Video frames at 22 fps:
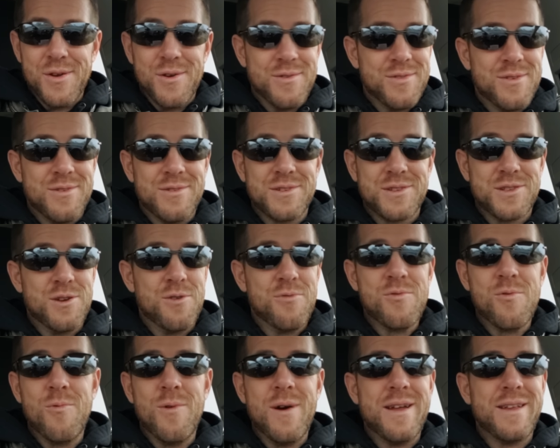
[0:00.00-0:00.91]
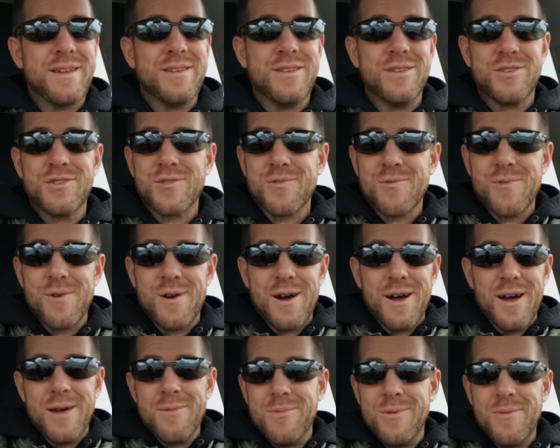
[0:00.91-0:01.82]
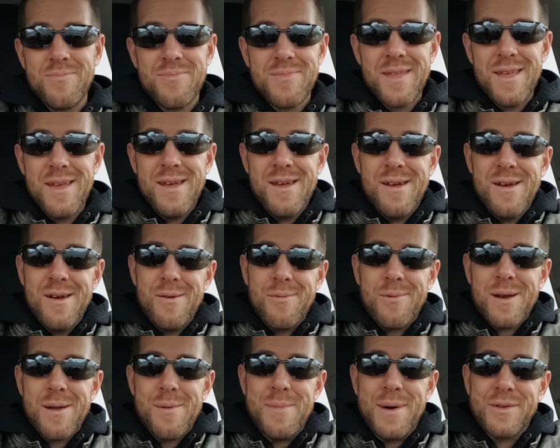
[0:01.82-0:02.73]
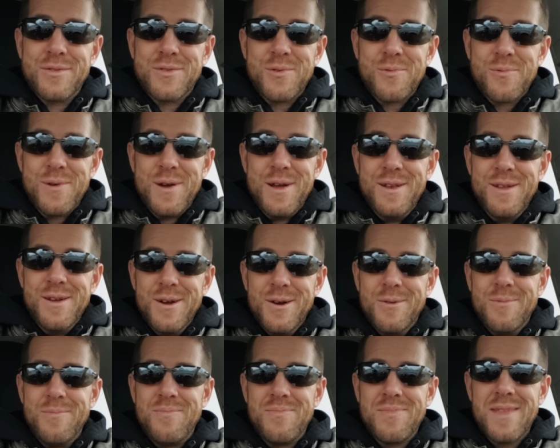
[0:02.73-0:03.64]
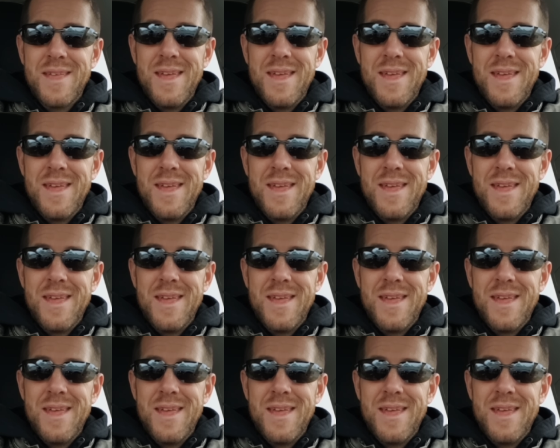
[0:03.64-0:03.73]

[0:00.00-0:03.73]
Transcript: There, there's no other way to describe what I'm about to read here.